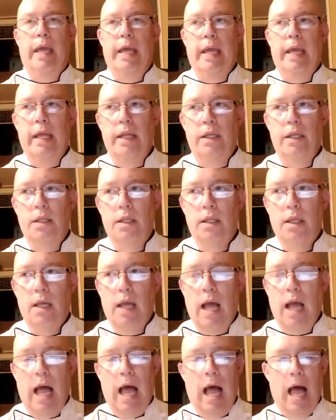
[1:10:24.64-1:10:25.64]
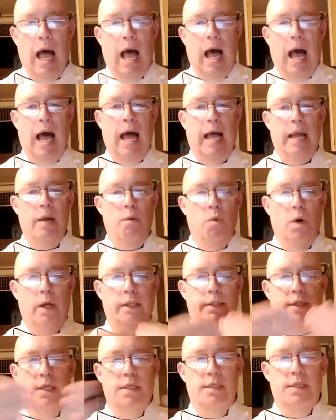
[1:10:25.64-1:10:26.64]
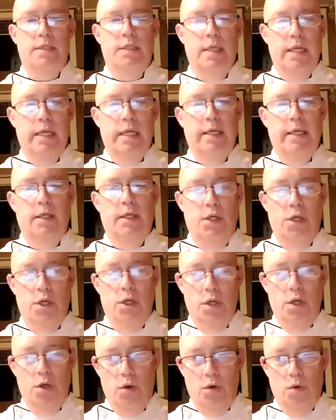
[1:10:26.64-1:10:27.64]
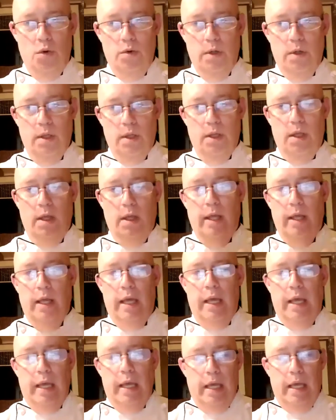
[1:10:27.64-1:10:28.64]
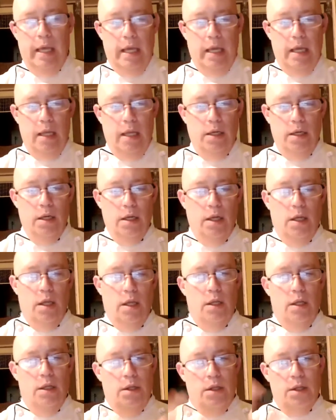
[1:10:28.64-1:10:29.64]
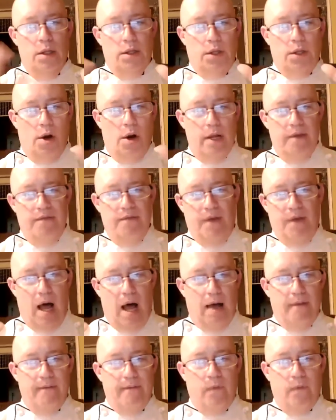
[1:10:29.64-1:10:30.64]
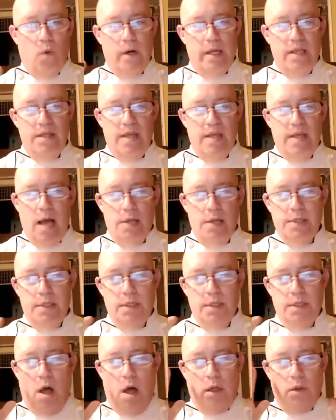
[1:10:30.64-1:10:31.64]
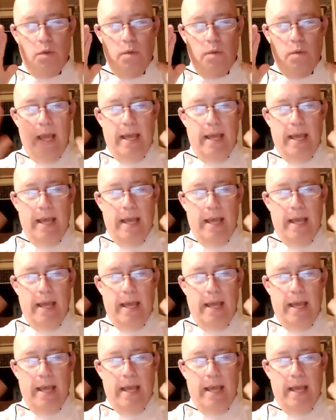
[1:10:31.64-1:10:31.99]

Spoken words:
And I want to see you in the $35,000, $40,000